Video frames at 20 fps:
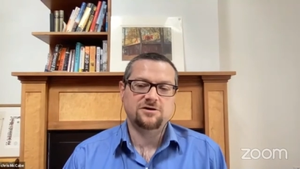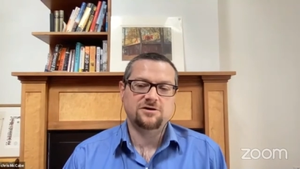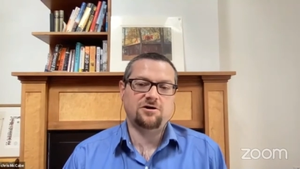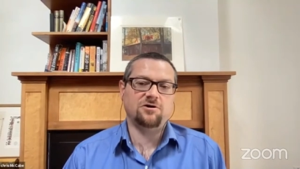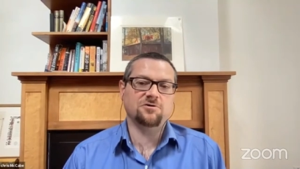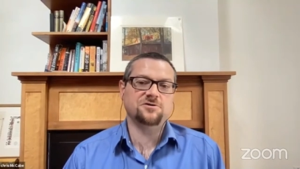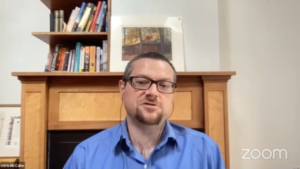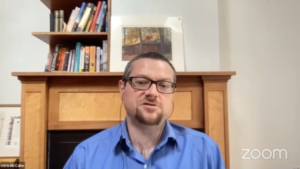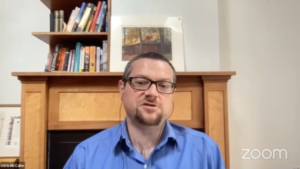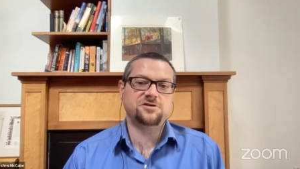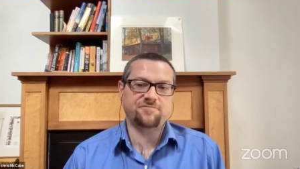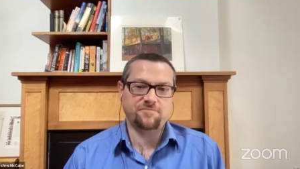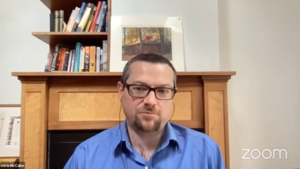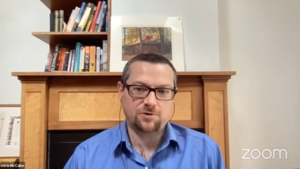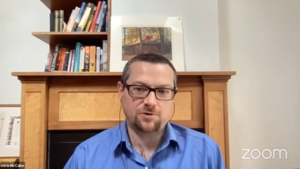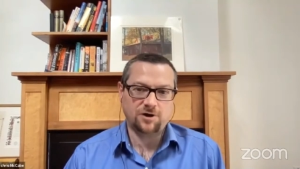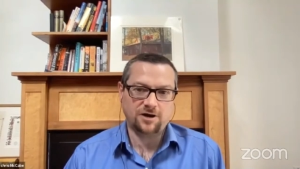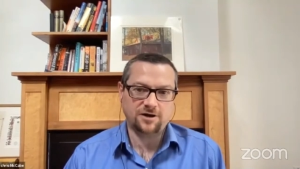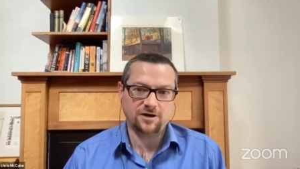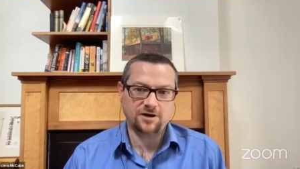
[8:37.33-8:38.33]
all these different
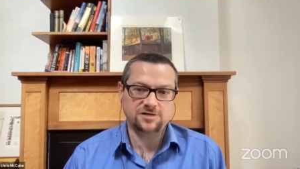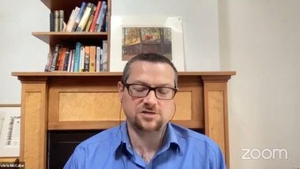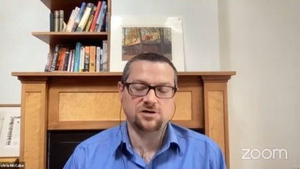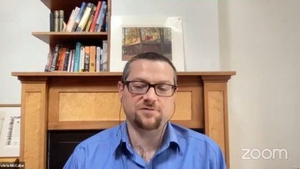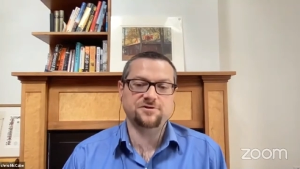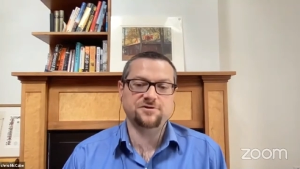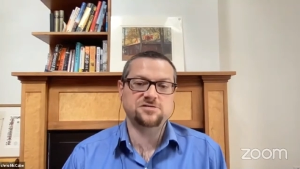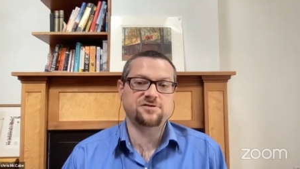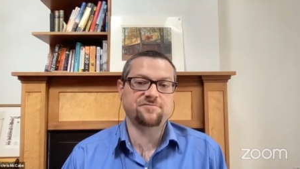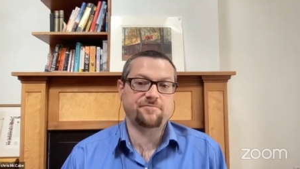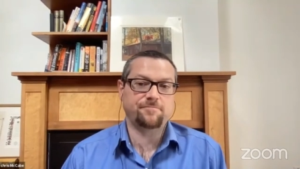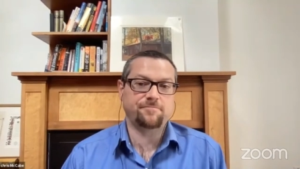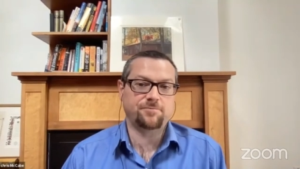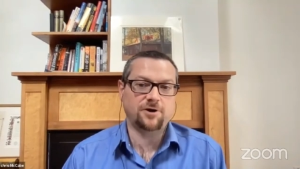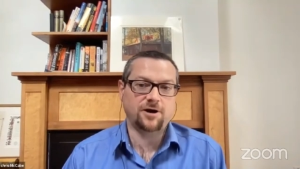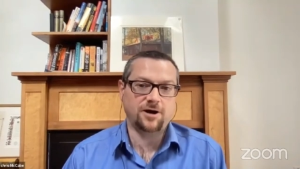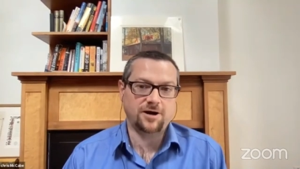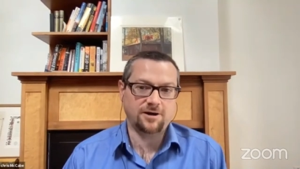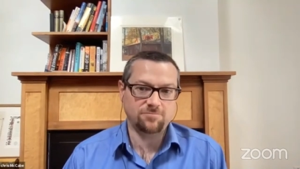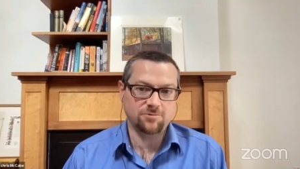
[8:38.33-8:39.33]
products, all these different
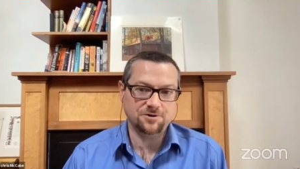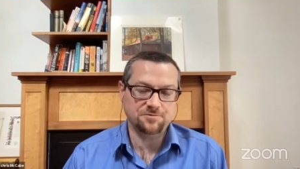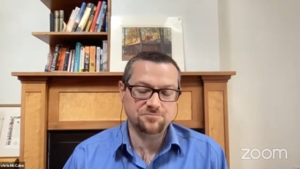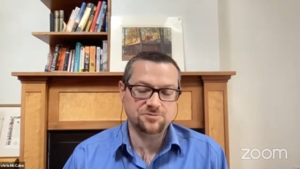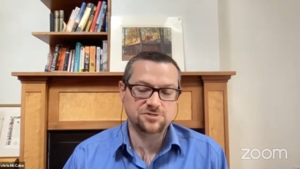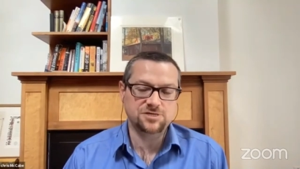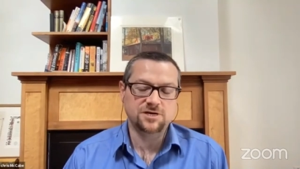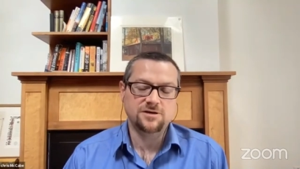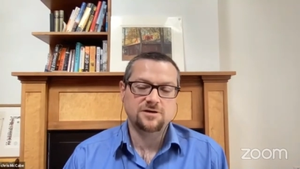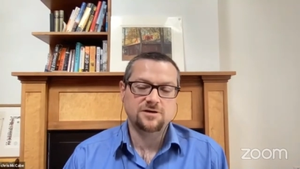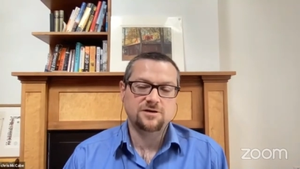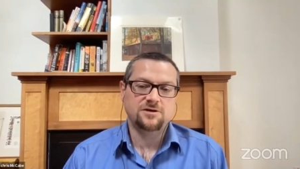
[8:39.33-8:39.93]
problems